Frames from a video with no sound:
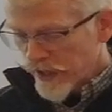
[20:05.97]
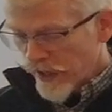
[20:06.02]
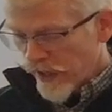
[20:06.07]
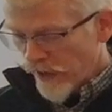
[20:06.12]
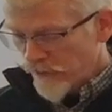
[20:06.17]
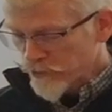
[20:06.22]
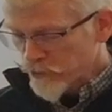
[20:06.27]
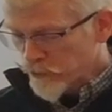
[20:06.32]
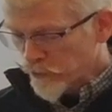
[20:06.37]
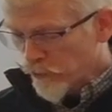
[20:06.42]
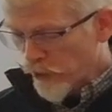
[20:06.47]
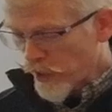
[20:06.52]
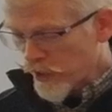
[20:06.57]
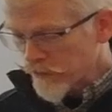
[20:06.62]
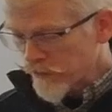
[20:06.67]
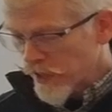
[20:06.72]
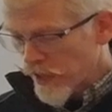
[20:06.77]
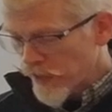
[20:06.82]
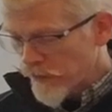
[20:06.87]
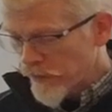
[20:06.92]
I've
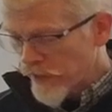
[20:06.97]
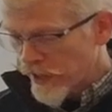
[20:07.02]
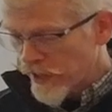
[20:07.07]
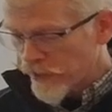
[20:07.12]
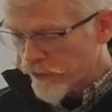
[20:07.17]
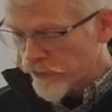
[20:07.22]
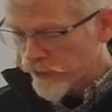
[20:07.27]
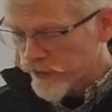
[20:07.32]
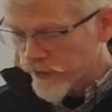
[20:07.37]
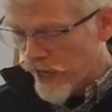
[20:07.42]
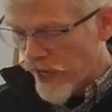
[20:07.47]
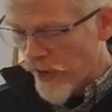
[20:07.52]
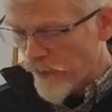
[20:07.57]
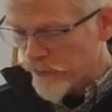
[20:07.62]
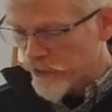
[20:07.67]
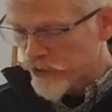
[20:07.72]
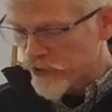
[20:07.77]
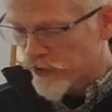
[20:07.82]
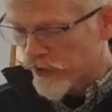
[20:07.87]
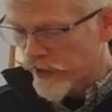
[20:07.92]
spread my bed with
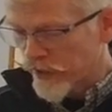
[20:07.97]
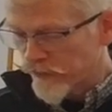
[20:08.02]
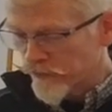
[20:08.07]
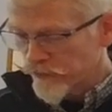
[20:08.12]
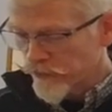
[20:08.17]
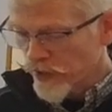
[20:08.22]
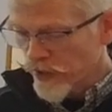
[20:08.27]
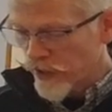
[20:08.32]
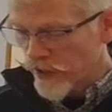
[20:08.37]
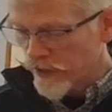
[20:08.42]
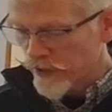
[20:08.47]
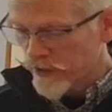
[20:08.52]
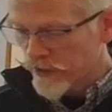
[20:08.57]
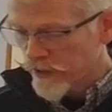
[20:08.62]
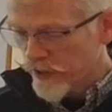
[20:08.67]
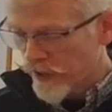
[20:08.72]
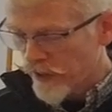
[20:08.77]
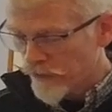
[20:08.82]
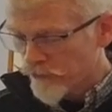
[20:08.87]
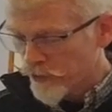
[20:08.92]
tapestry,
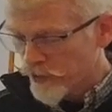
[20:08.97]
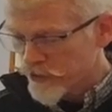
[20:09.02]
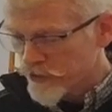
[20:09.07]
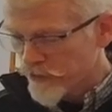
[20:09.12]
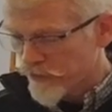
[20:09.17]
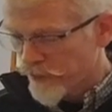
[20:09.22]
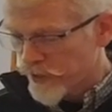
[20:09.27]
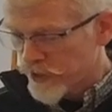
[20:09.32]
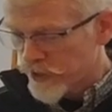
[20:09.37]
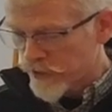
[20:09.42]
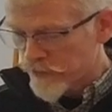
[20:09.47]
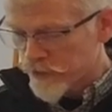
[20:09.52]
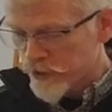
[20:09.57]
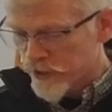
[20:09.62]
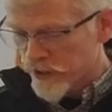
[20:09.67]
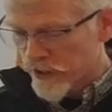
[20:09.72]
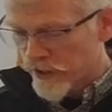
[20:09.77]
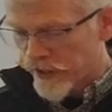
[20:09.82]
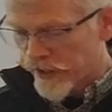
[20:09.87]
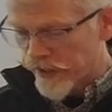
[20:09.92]
colored coverings of
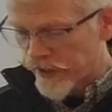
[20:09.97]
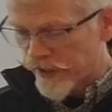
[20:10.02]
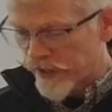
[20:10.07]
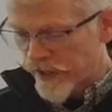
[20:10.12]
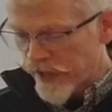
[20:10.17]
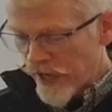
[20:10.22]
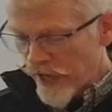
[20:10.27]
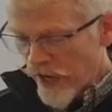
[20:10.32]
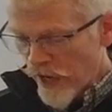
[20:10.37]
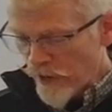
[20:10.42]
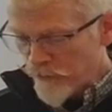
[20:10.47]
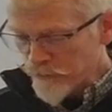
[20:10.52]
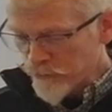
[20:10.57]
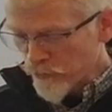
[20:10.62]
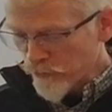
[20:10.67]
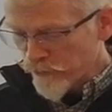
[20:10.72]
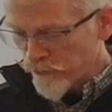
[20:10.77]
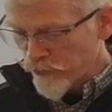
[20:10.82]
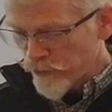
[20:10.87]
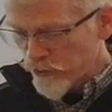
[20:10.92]
Egyptian linen. I've
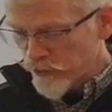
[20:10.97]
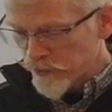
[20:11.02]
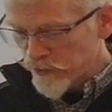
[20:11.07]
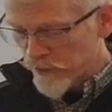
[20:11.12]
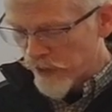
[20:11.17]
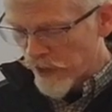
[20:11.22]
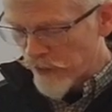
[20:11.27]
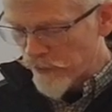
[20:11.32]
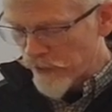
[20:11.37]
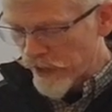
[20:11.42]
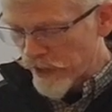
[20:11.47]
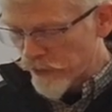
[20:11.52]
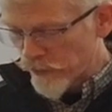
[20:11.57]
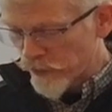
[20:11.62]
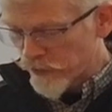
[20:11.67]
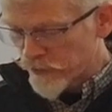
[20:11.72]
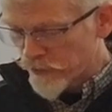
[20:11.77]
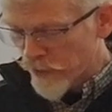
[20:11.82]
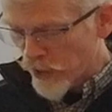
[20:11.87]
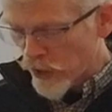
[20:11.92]
perfumed my bed
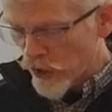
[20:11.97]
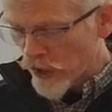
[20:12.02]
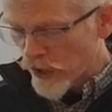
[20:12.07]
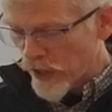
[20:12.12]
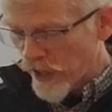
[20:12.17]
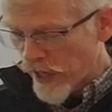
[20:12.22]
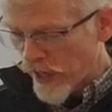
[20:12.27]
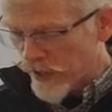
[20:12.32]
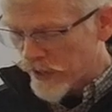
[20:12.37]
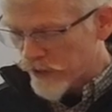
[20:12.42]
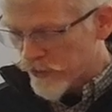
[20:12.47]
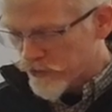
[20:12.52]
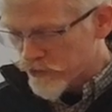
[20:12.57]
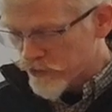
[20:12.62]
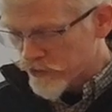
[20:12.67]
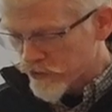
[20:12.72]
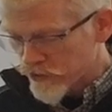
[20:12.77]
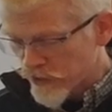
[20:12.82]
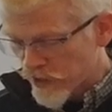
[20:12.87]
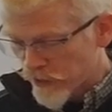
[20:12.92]
with myrrh, aloes,
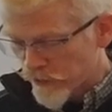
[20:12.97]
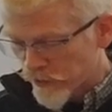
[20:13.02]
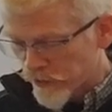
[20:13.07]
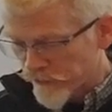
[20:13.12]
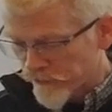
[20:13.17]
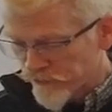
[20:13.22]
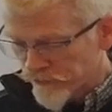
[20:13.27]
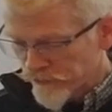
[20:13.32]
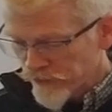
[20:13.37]
and cinnamon.